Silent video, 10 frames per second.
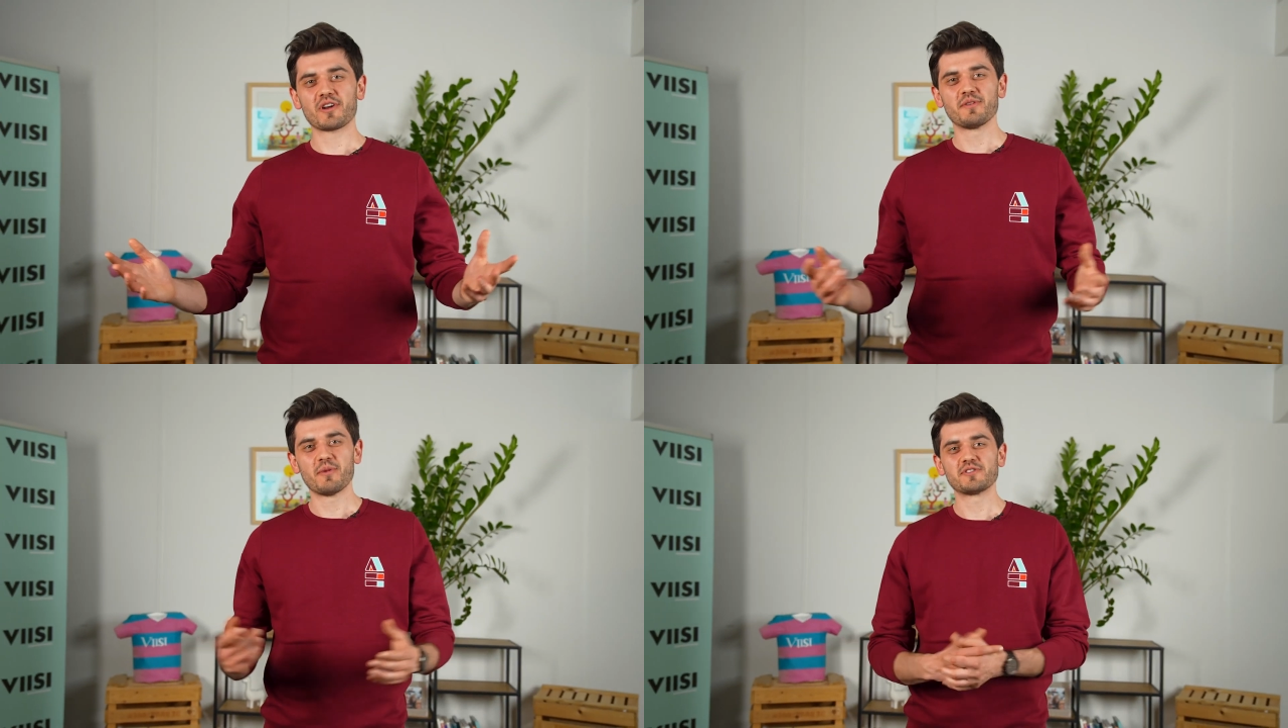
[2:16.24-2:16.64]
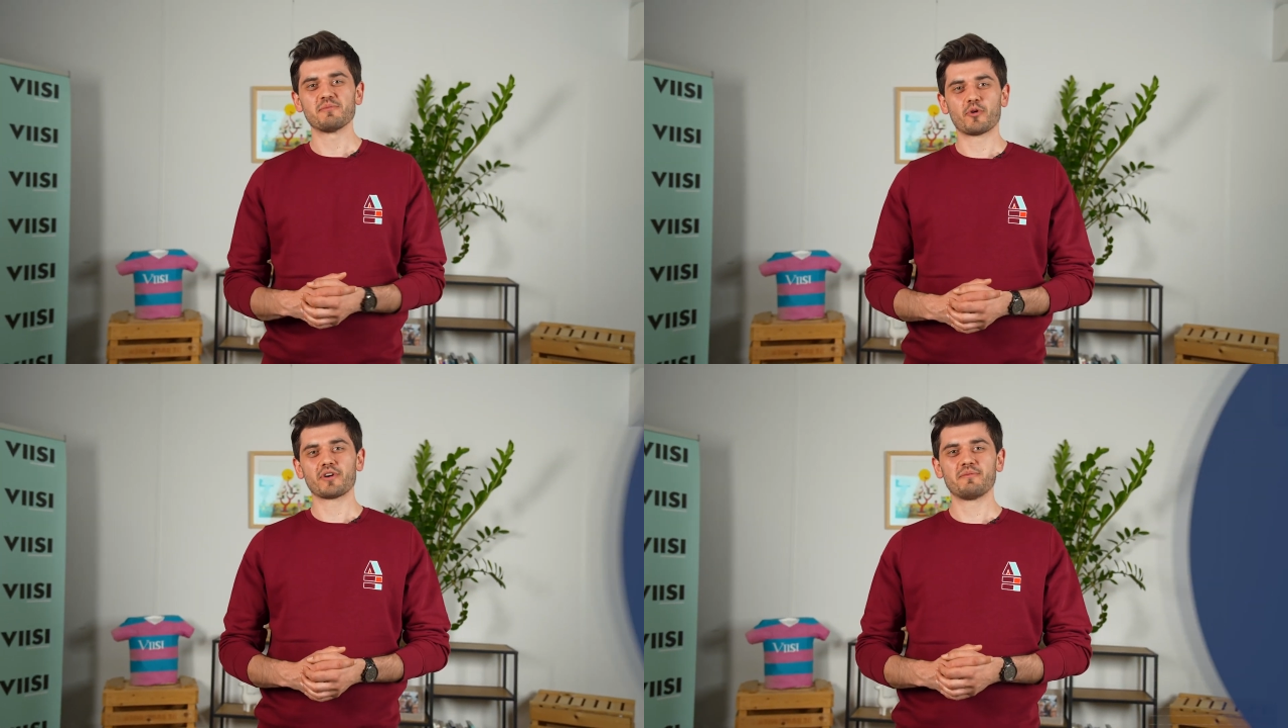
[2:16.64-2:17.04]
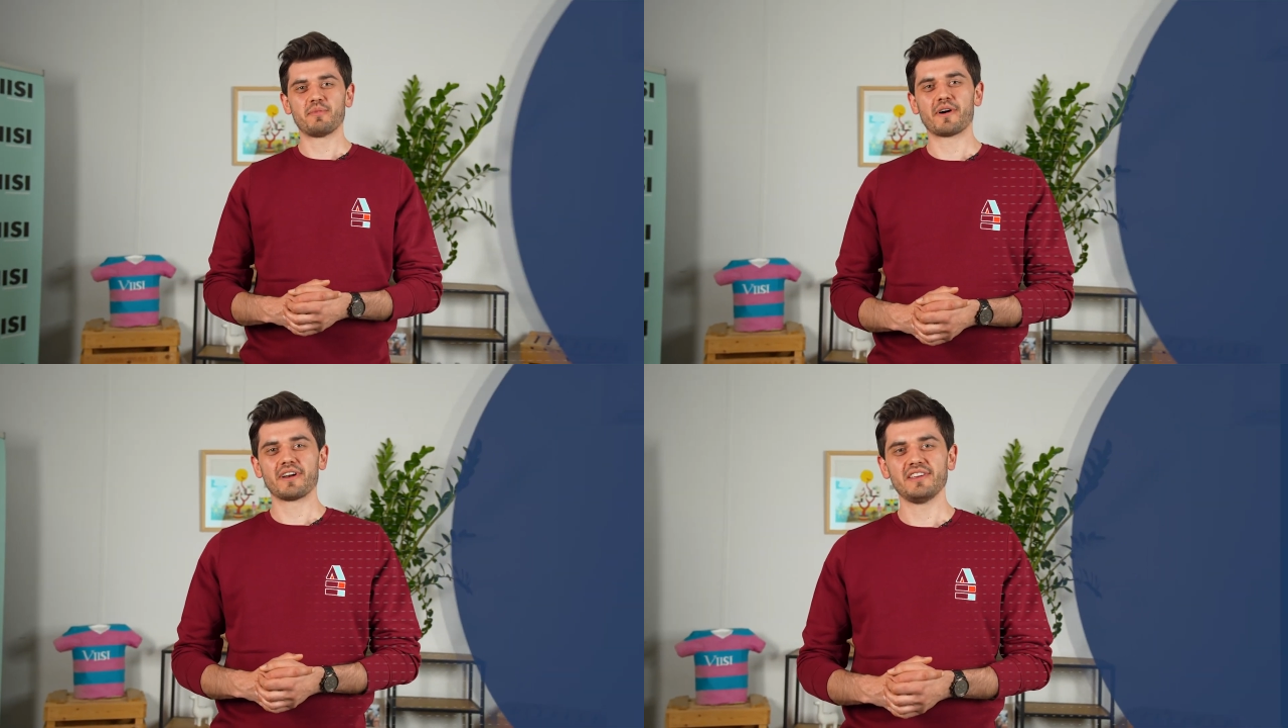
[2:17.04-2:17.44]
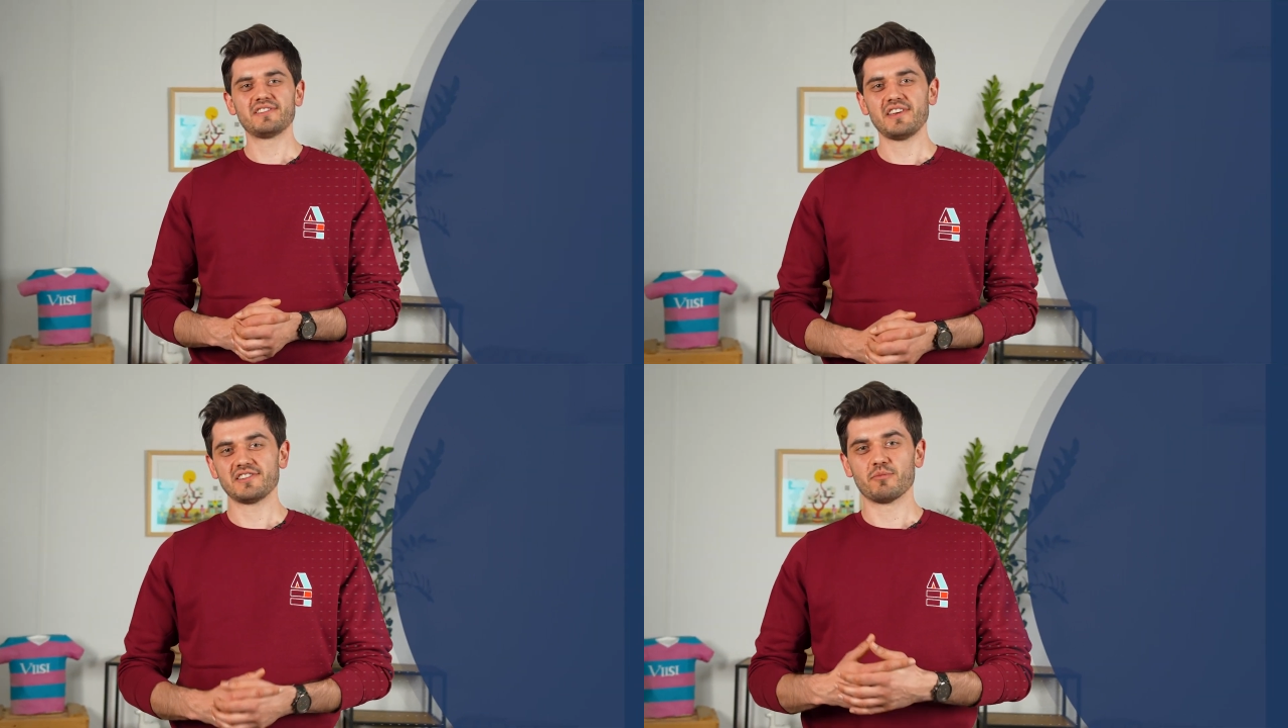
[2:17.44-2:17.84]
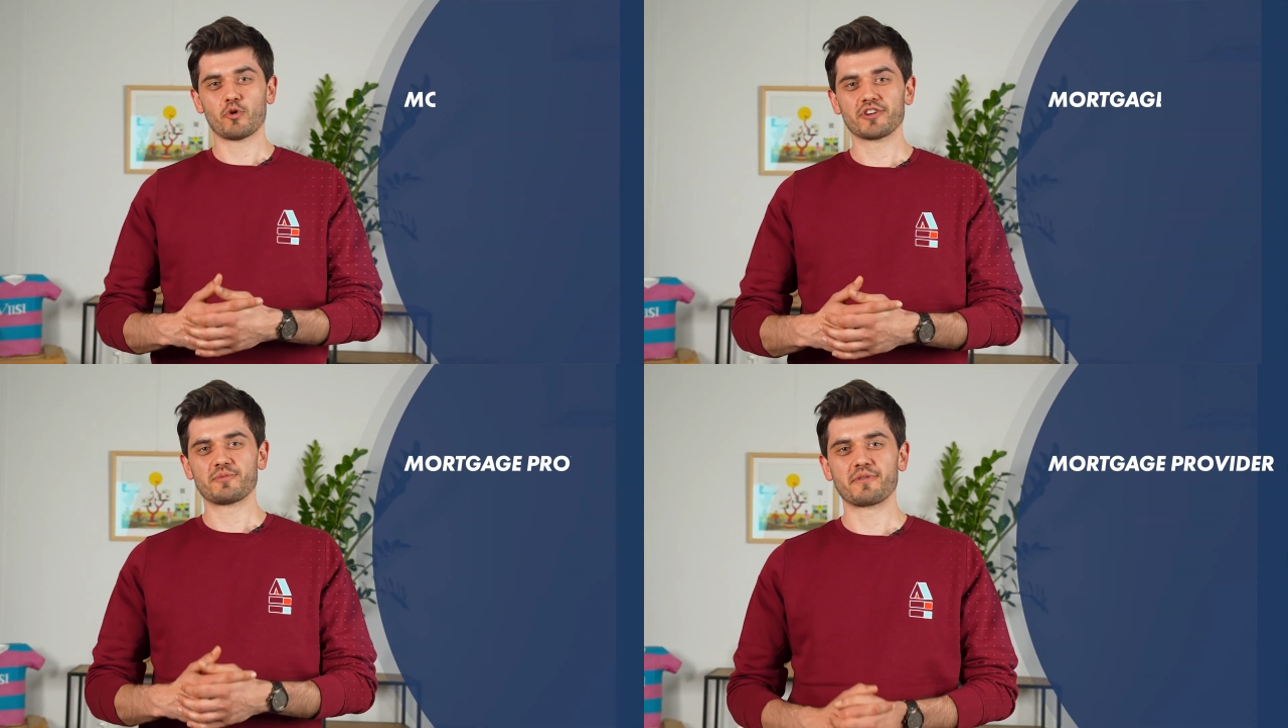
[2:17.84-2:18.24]
of the most important parties is the
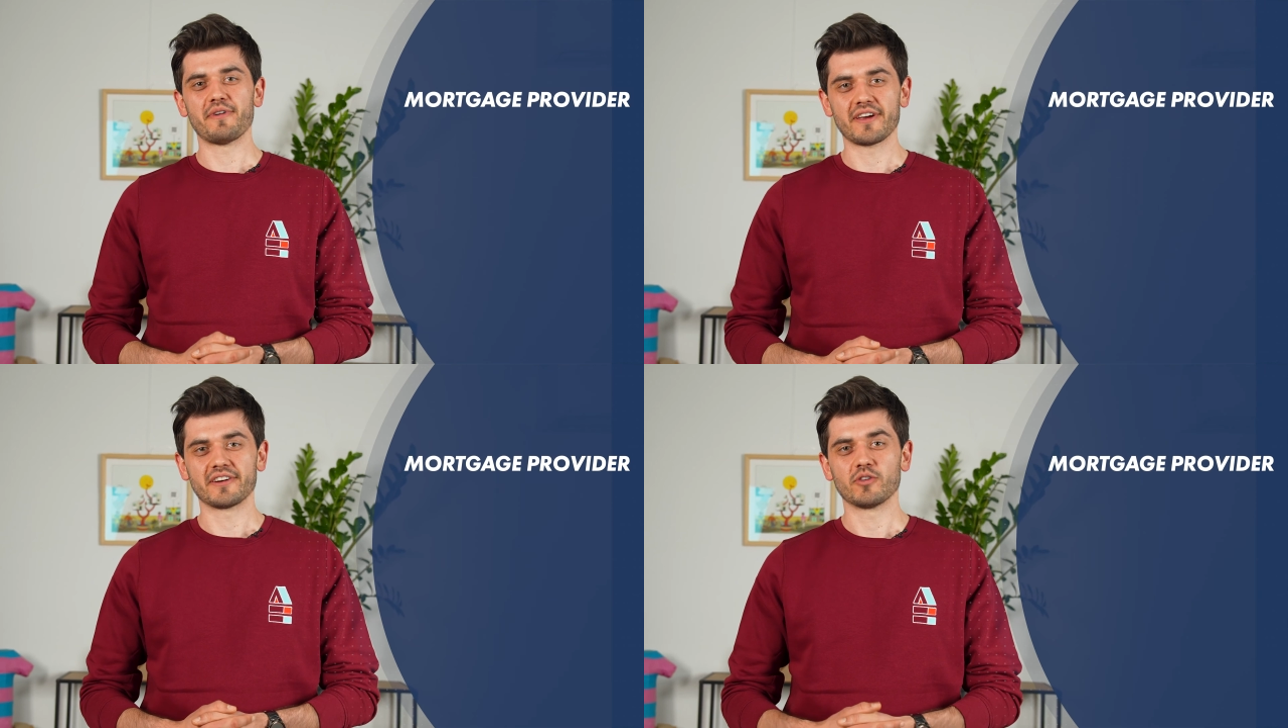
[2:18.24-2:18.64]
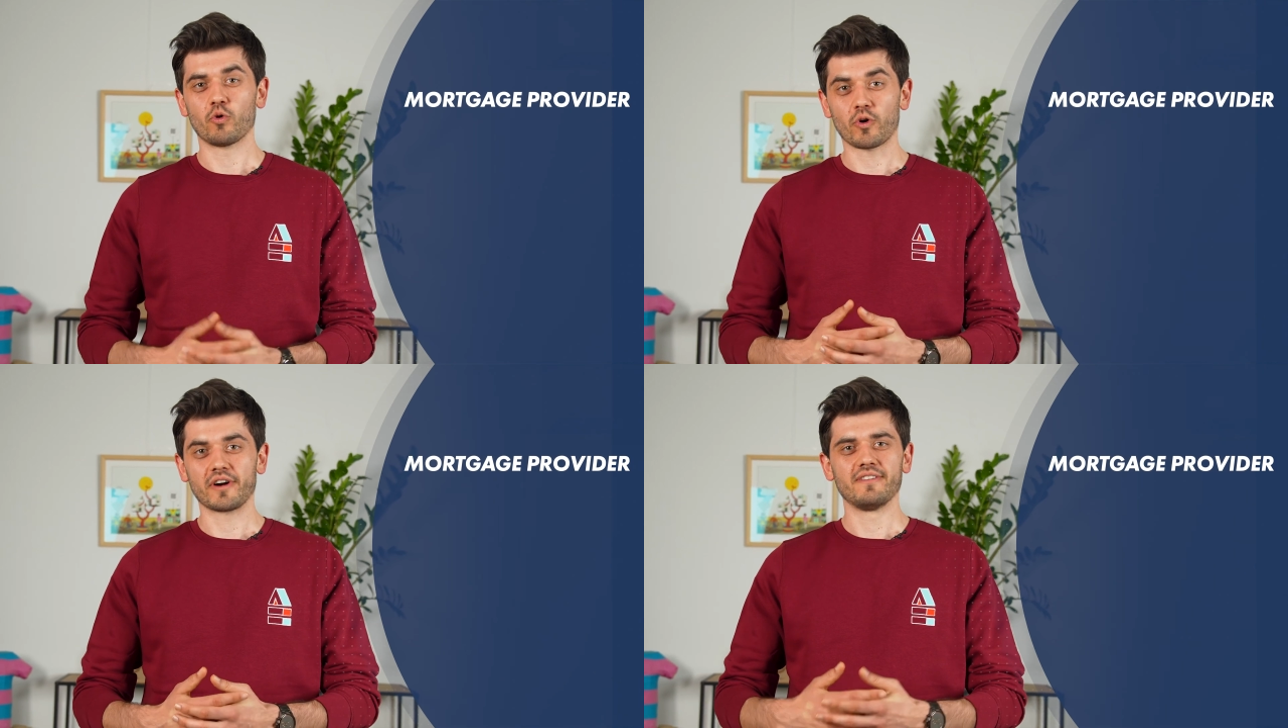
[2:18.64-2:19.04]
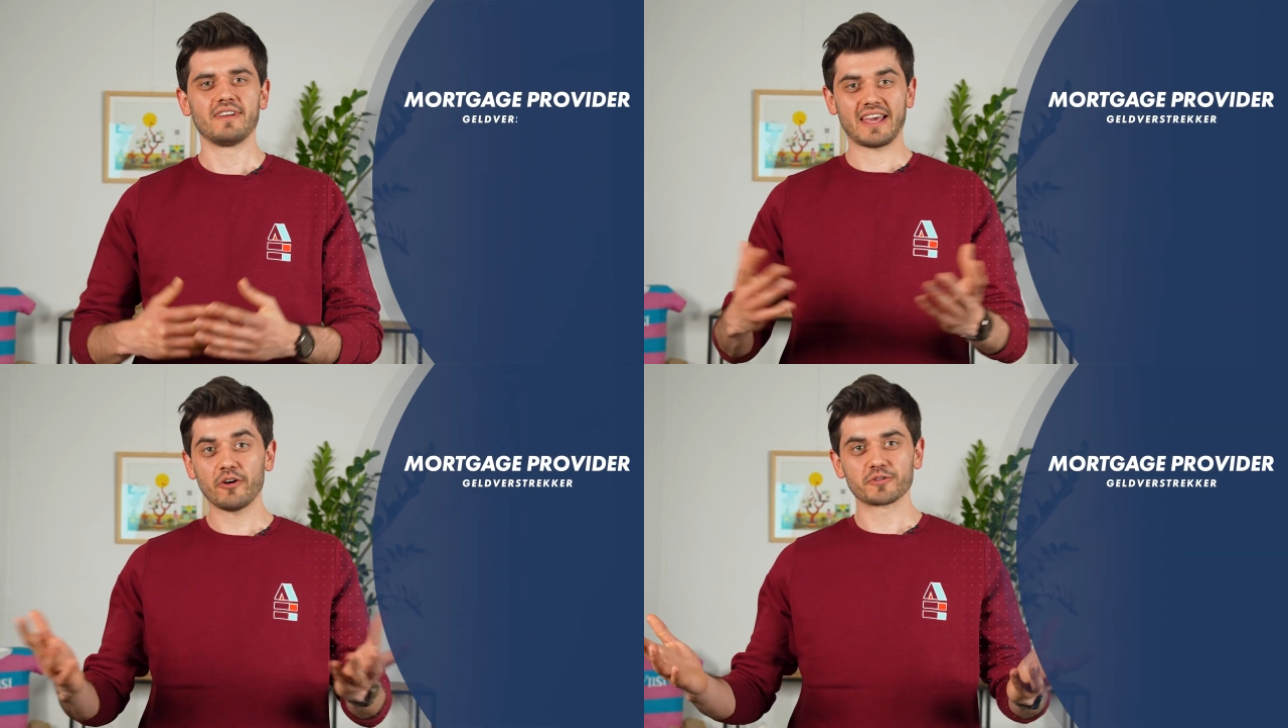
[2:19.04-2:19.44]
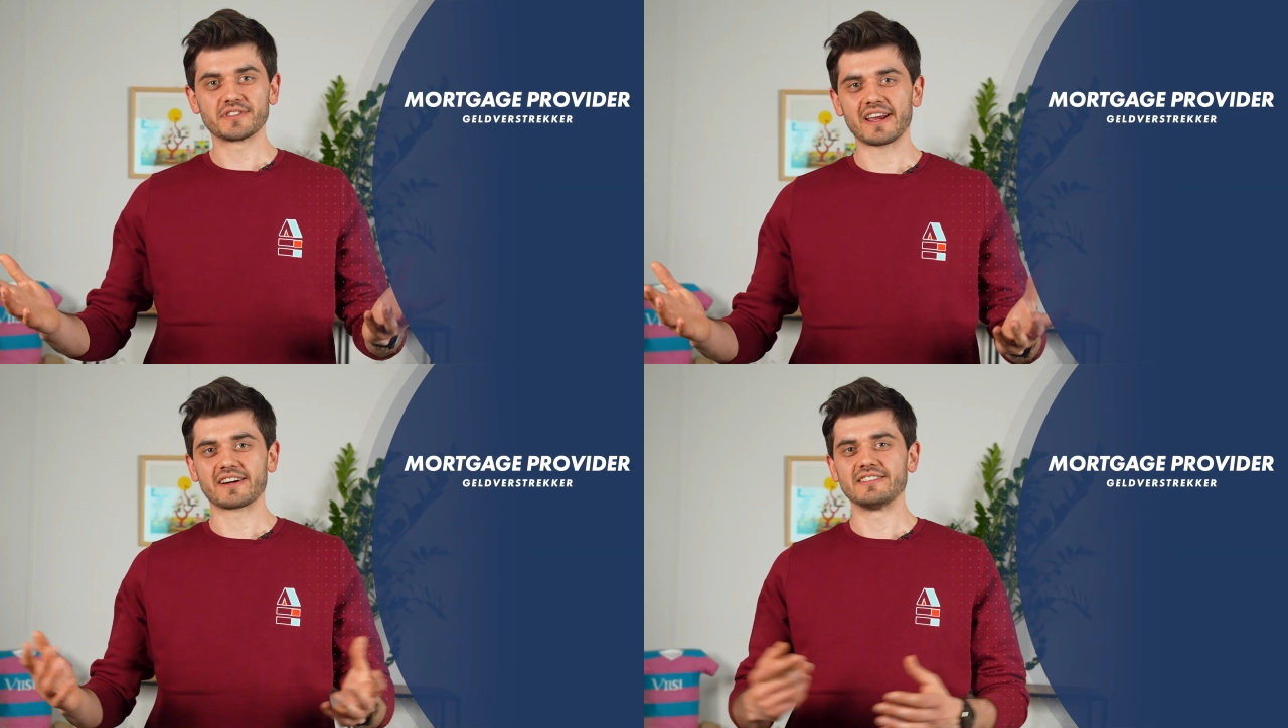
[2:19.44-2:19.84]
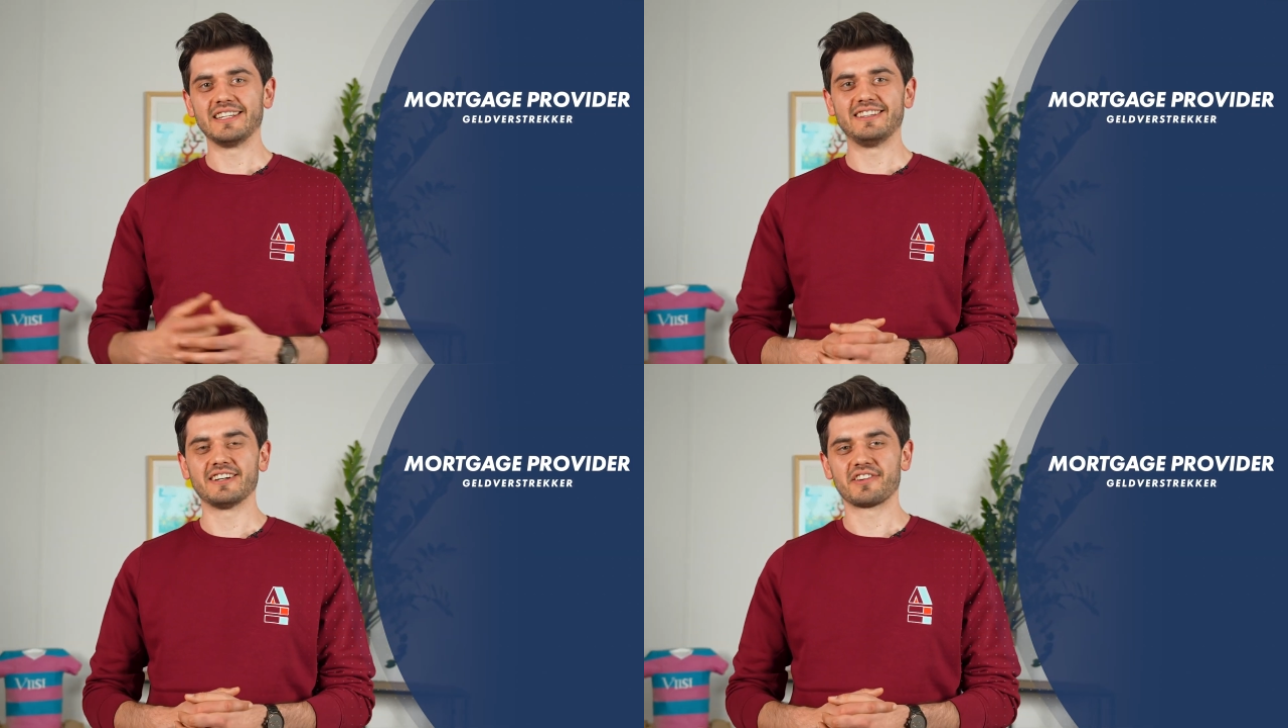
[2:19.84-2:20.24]
mortgage provider, or geldverstrekker
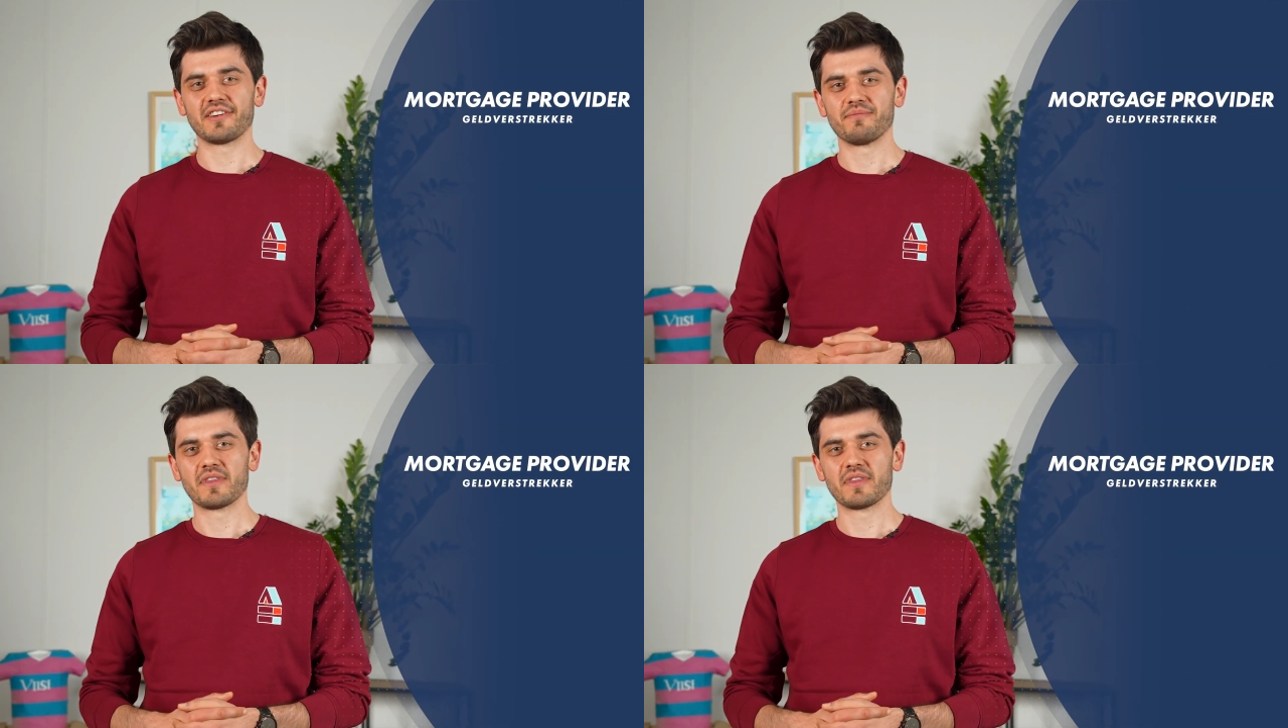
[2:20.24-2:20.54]
in Dutch.